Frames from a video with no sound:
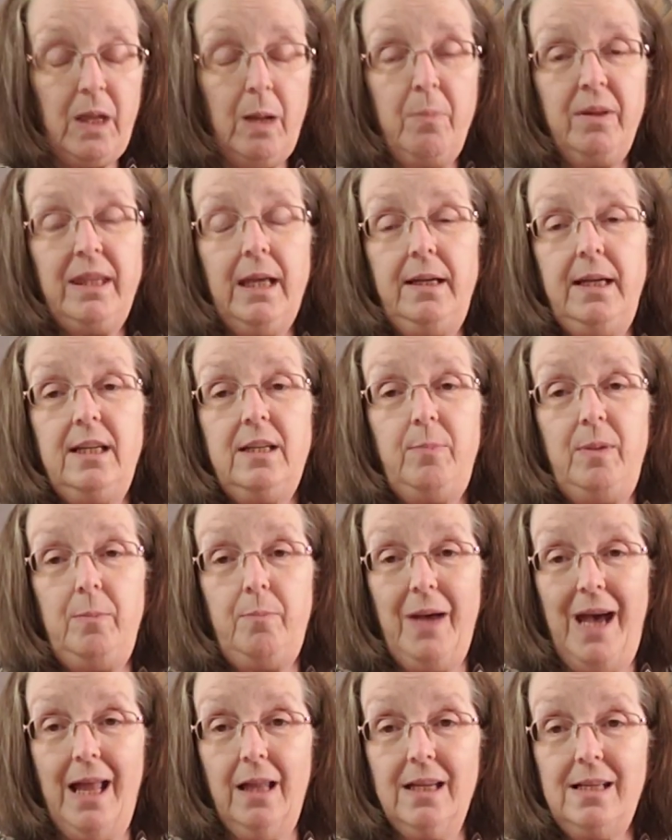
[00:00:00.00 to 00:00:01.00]
But they need to be
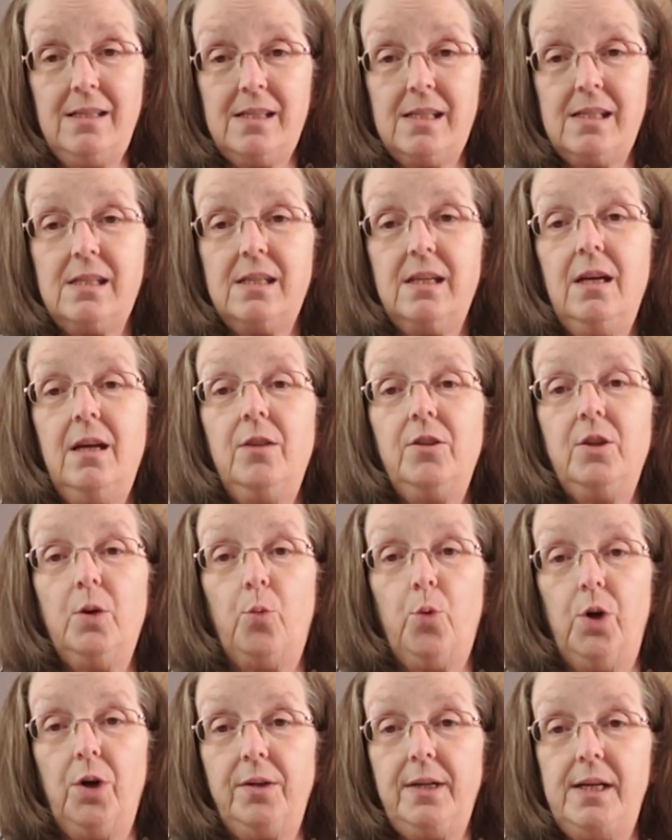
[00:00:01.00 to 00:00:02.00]
balanced. The
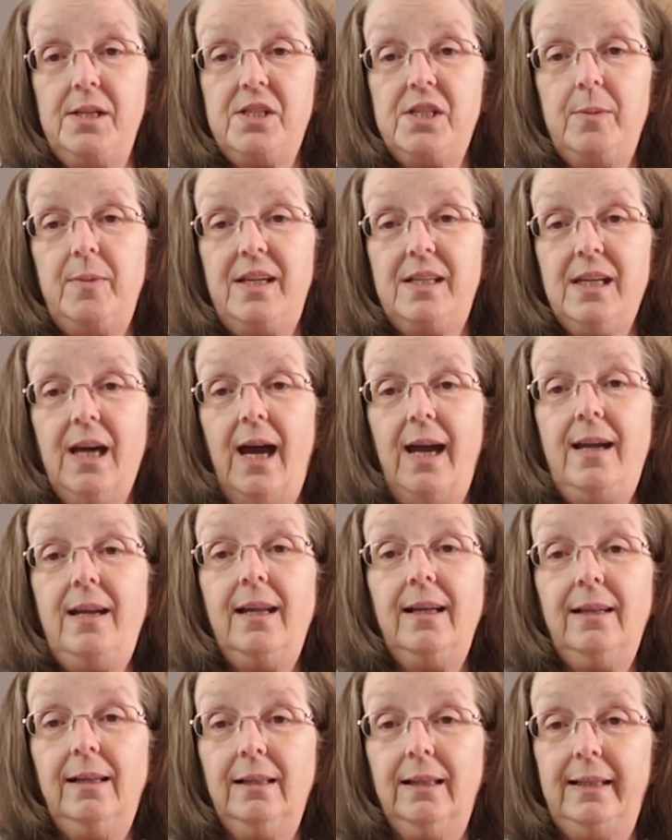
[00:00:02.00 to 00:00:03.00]
work needs to be tight
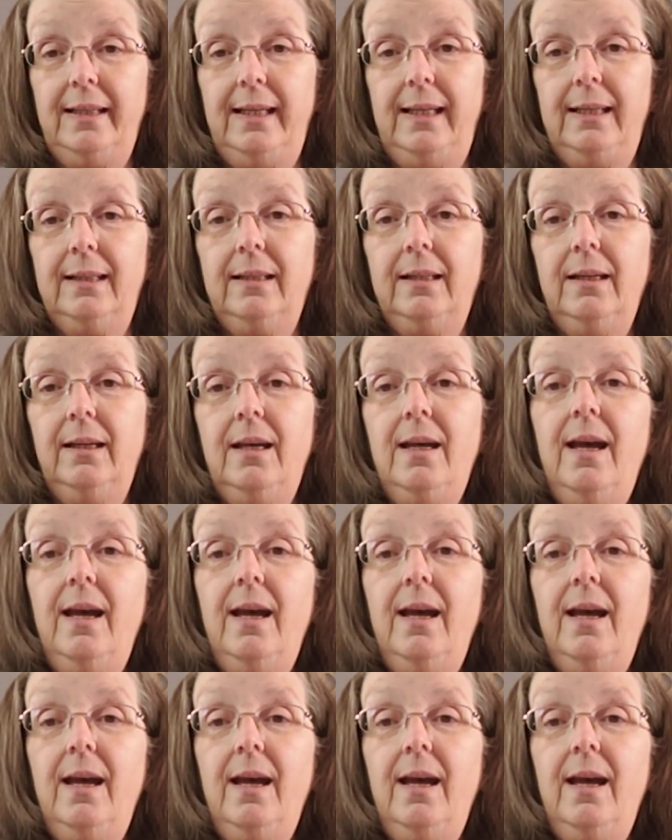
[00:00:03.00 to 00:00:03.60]
and clean.